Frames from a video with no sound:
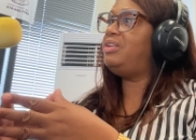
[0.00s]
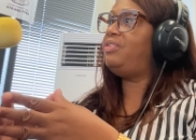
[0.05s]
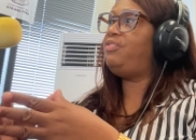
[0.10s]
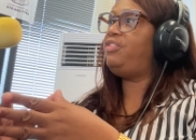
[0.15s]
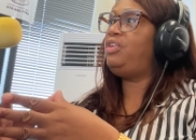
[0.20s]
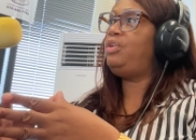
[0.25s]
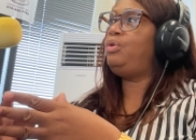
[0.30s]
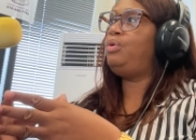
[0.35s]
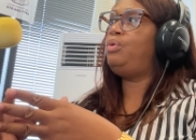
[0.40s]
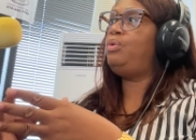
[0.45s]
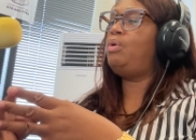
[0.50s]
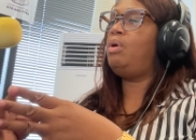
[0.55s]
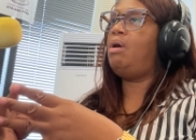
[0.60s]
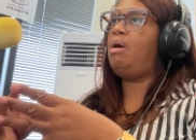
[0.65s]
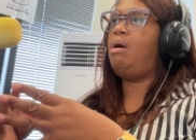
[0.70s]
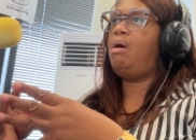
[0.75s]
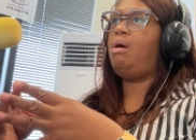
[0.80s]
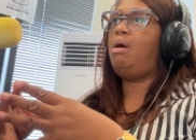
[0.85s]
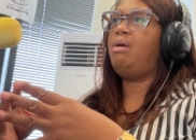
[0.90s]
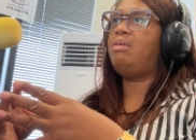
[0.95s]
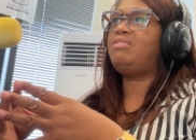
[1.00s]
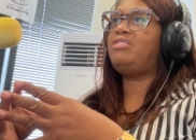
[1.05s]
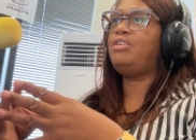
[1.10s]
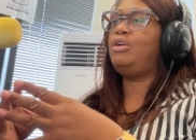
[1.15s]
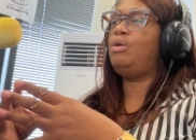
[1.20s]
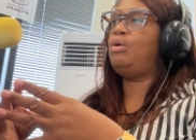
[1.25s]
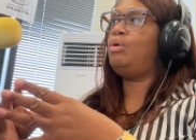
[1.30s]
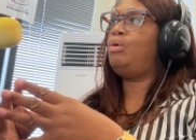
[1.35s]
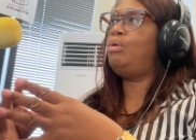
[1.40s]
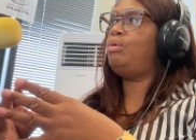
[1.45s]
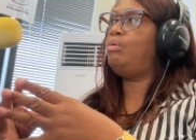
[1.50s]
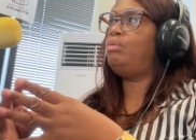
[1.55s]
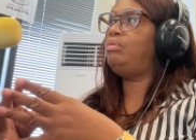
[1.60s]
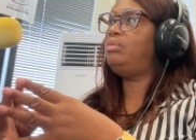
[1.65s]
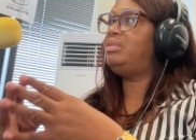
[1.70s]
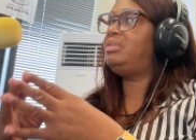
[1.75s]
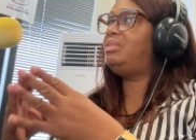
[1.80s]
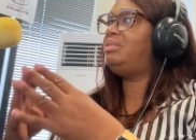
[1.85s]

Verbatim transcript: if you are so